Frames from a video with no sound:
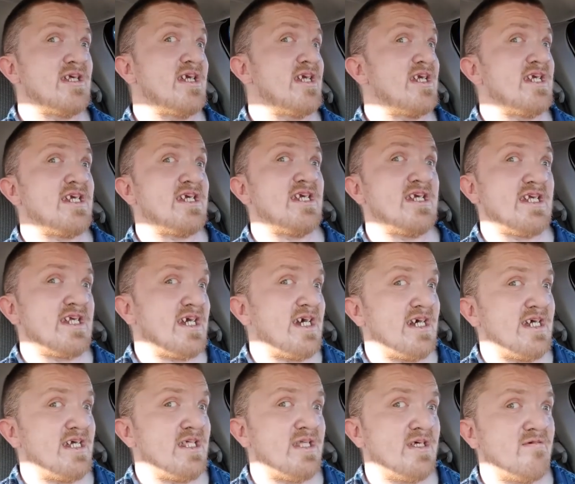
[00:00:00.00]
It's just I
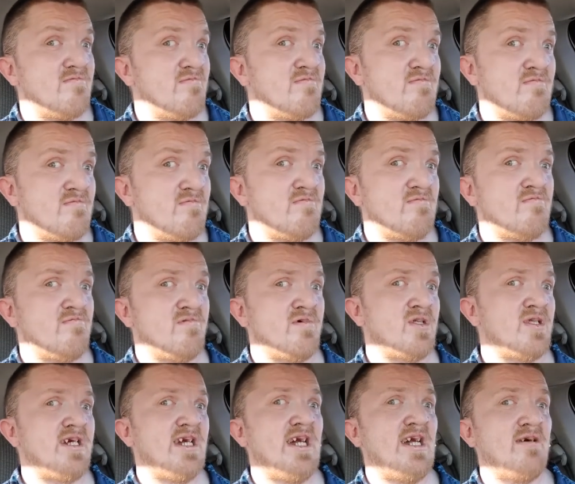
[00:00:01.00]
didn't
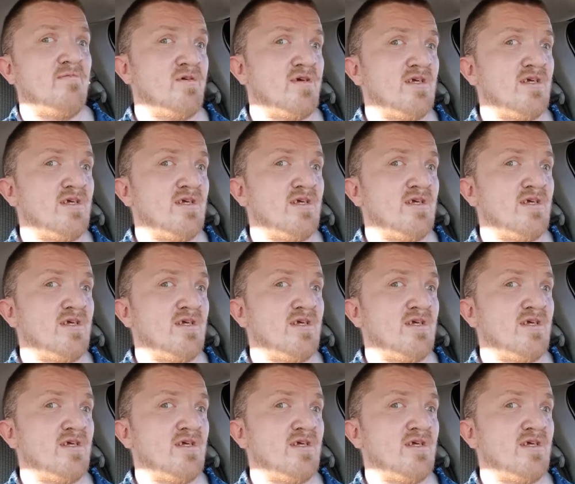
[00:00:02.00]
really have the